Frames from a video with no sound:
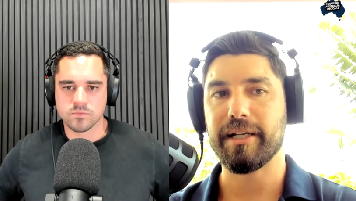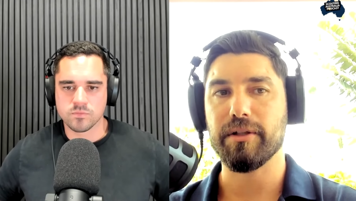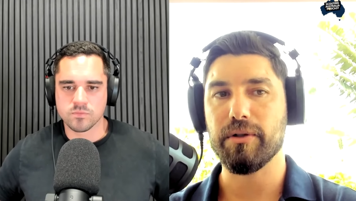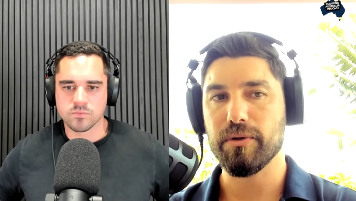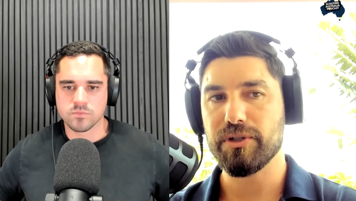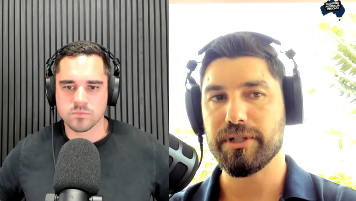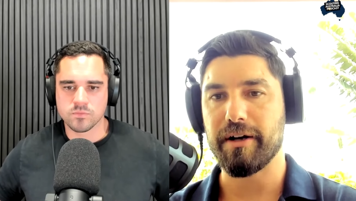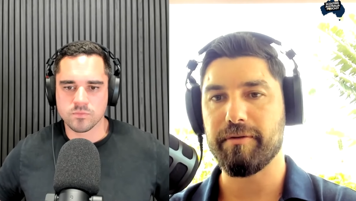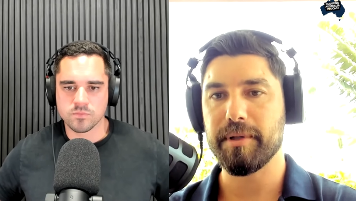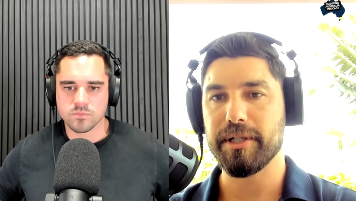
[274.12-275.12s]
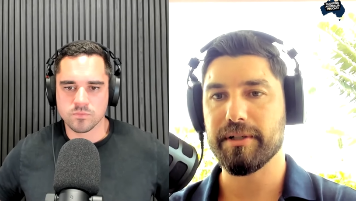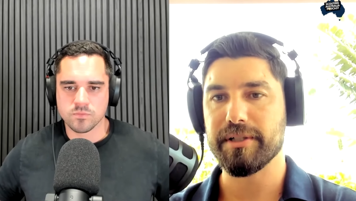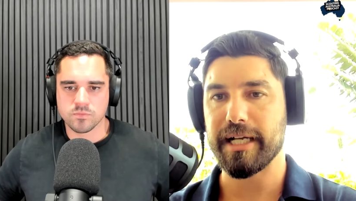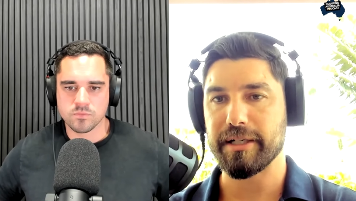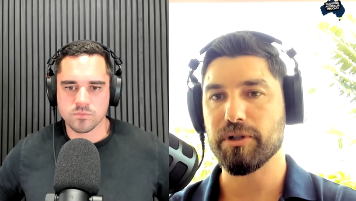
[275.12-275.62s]
Speaker 1: the new stuff
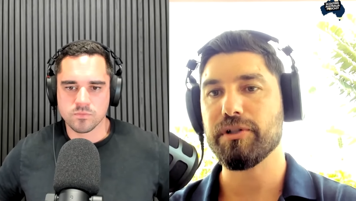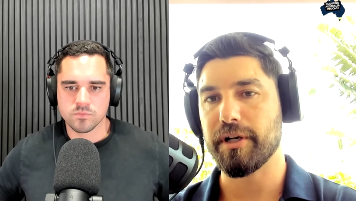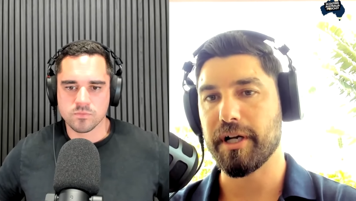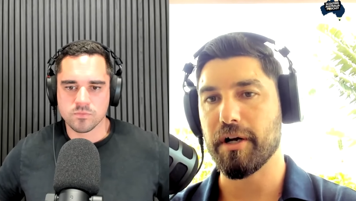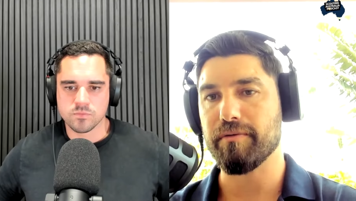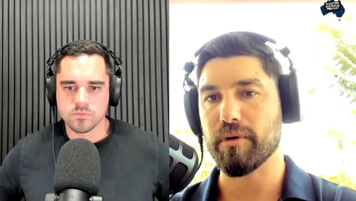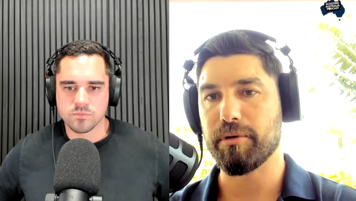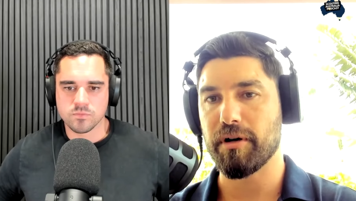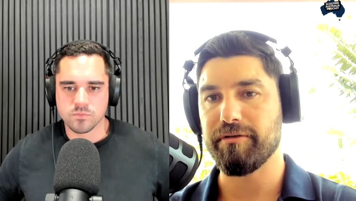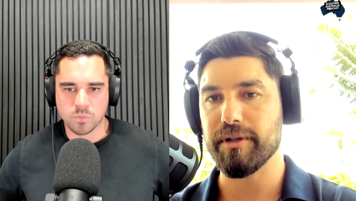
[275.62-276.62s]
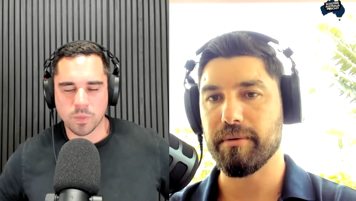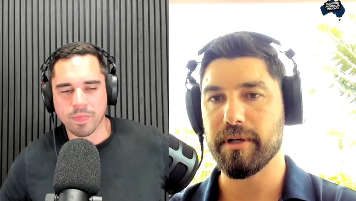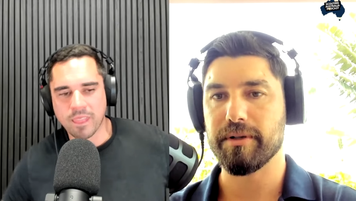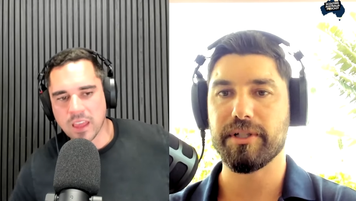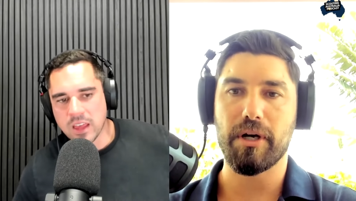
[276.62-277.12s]
because that's what's turning over a profit,
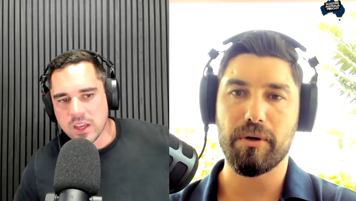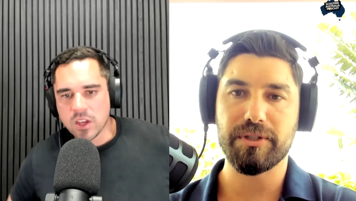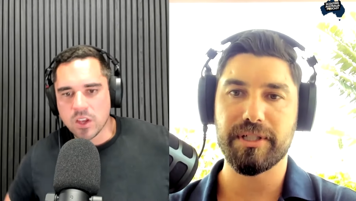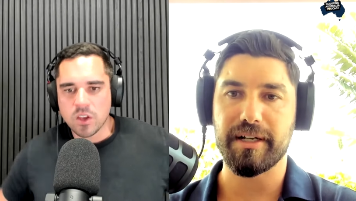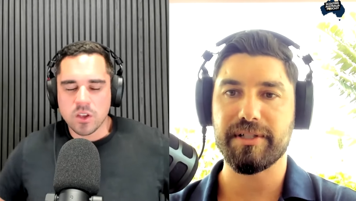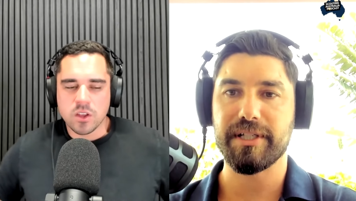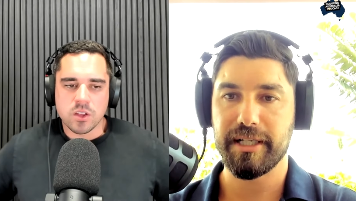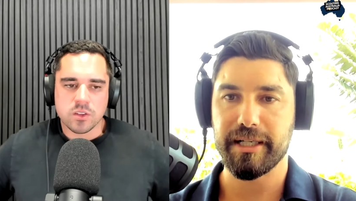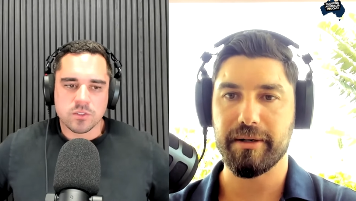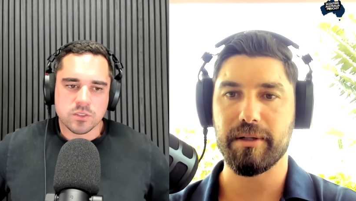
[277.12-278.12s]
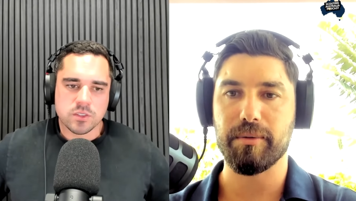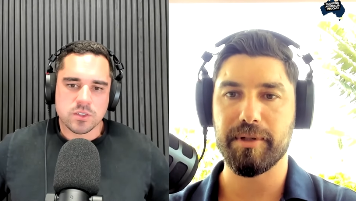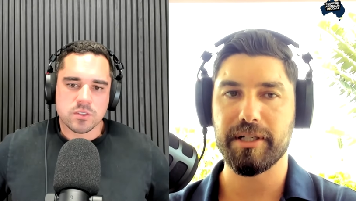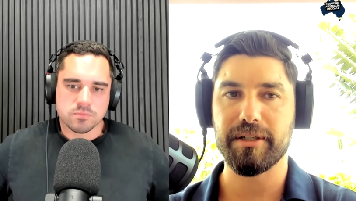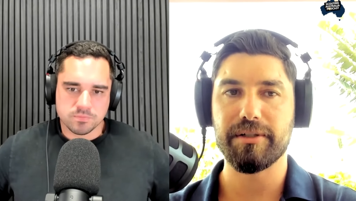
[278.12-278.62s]
whereas the old stuff's sitting there a little
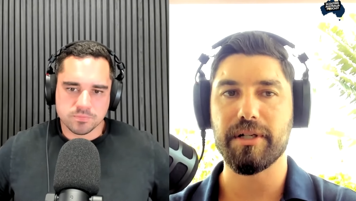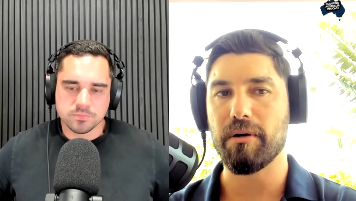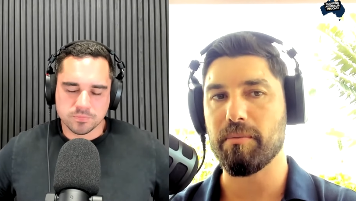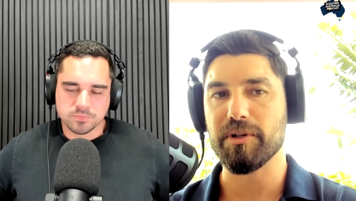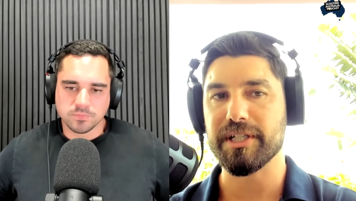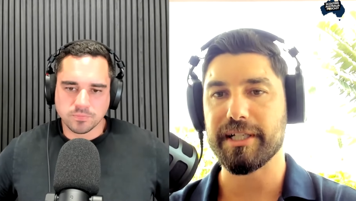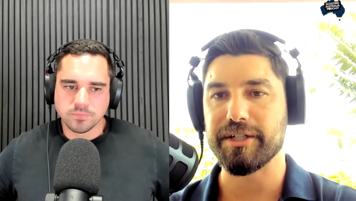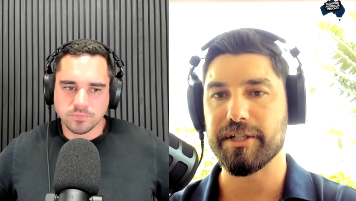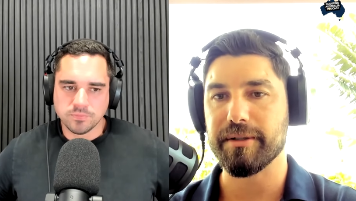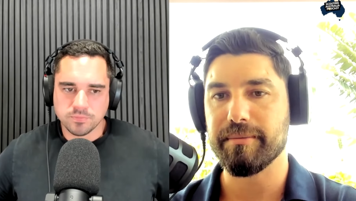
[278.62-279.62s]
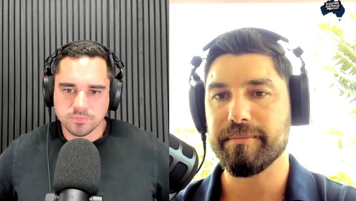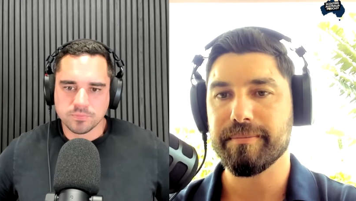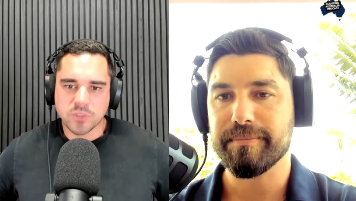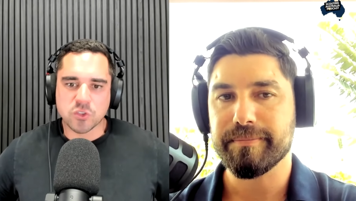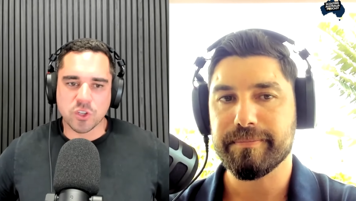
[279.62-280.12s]
bit because no one wants to touch it.
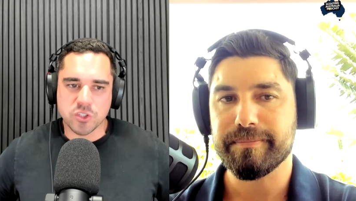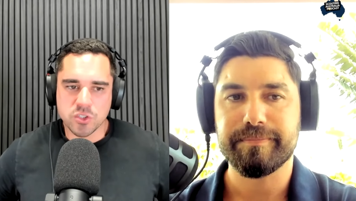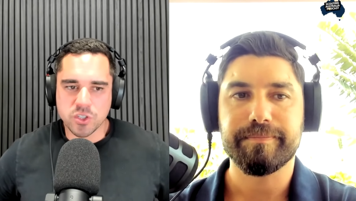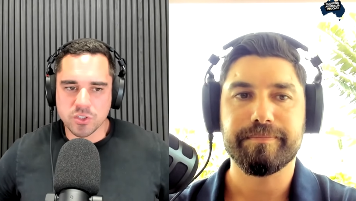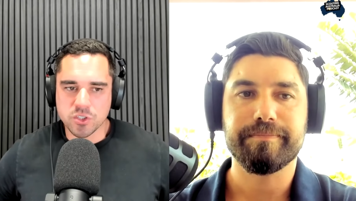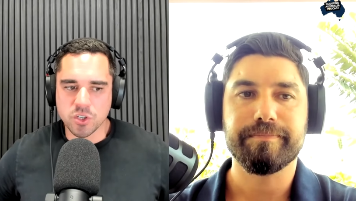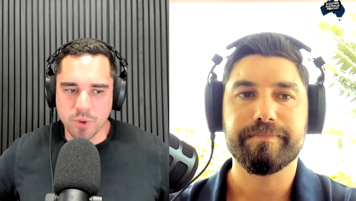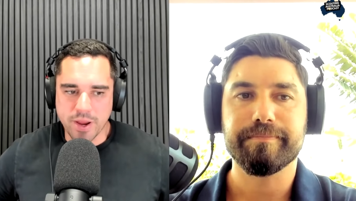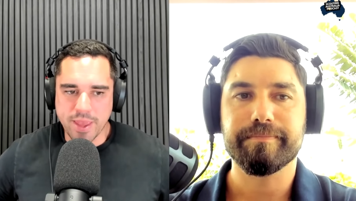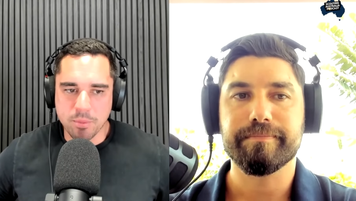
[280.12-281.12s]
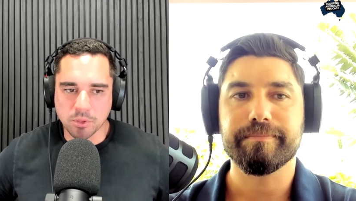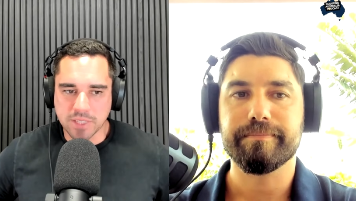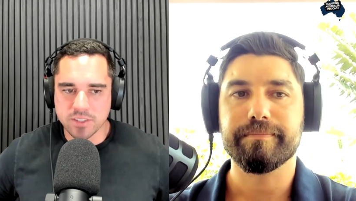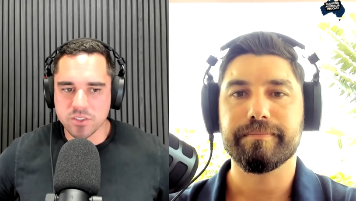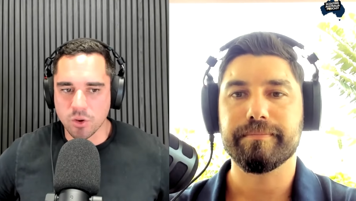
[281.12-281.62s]
So
Speaker 2: just to just to recap
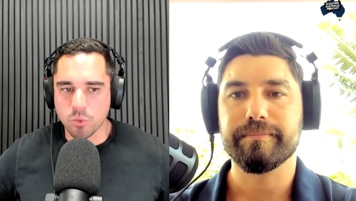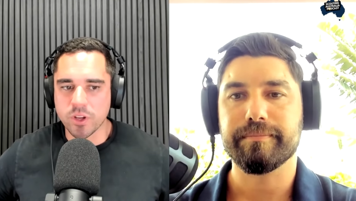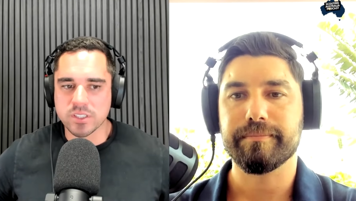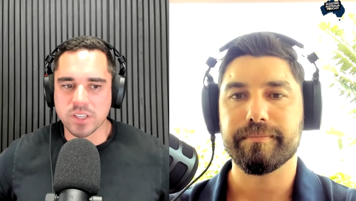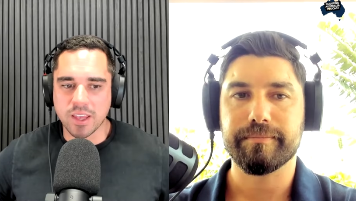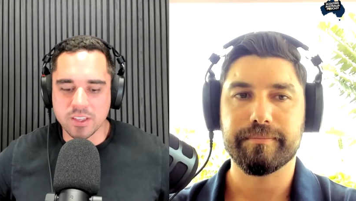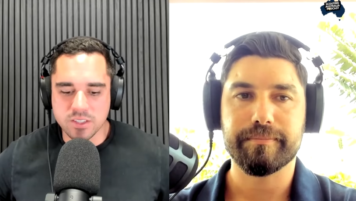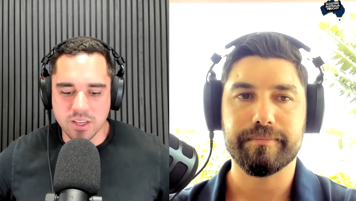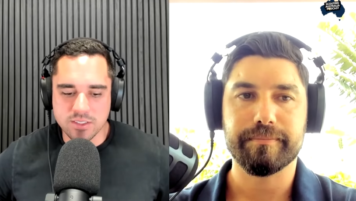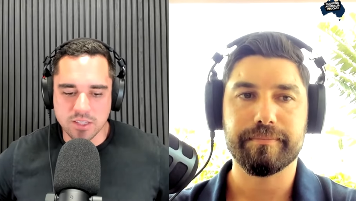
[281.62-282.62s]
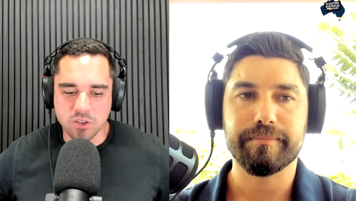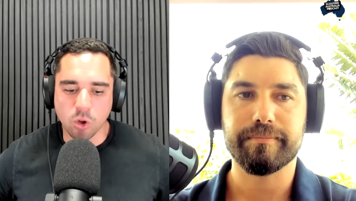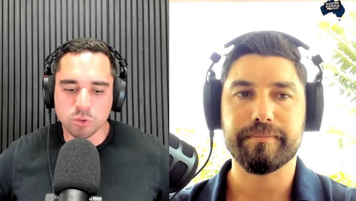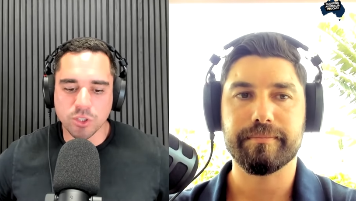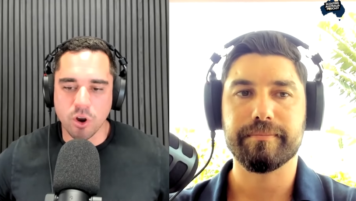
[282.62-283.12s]
on that, so what you're saying is there's there's
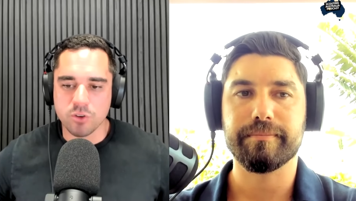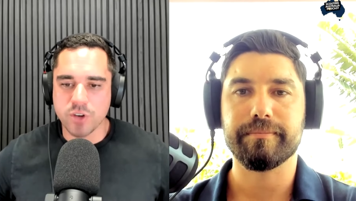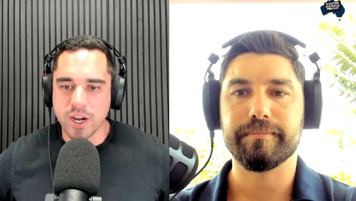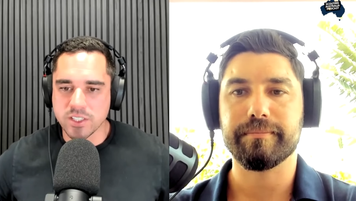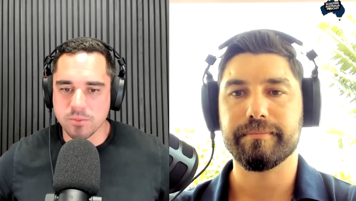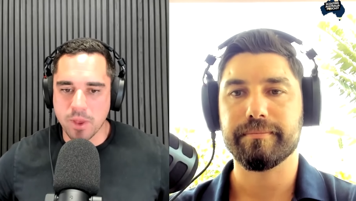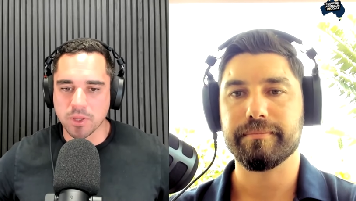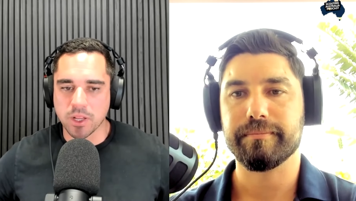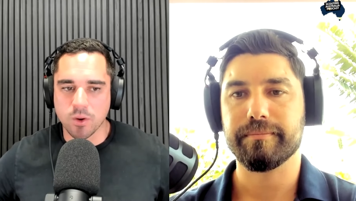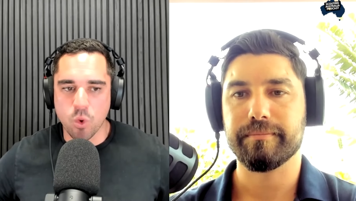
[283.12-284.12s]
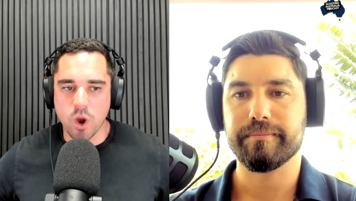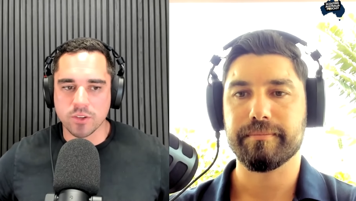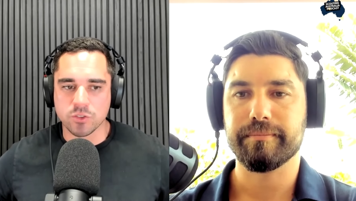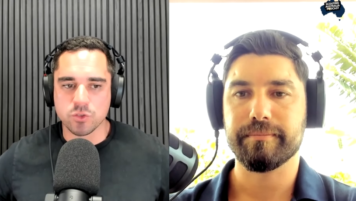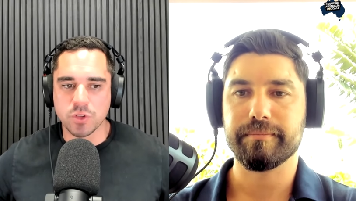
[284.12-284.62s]
older contracts that are maybe like
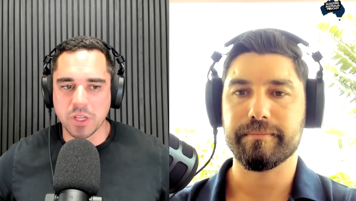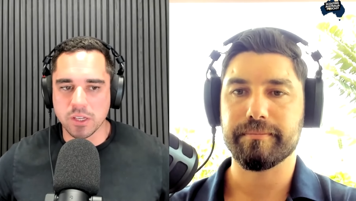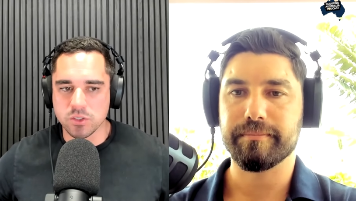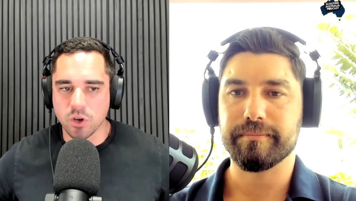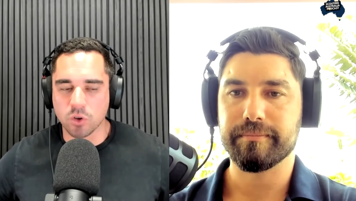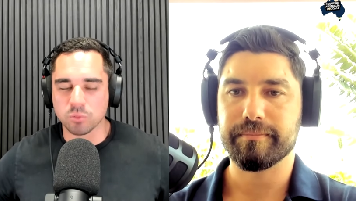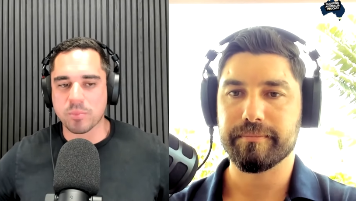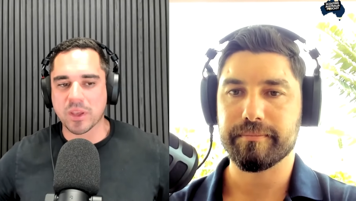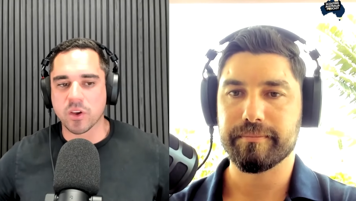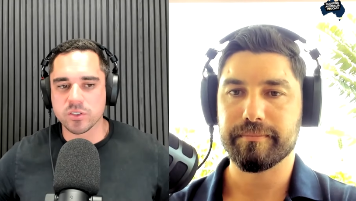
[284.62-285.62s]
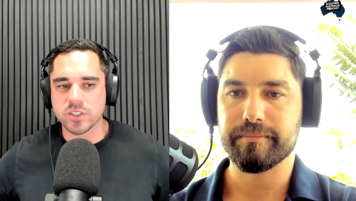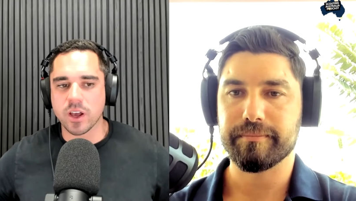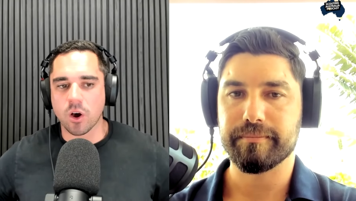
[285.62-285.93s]
one two years old, but because they're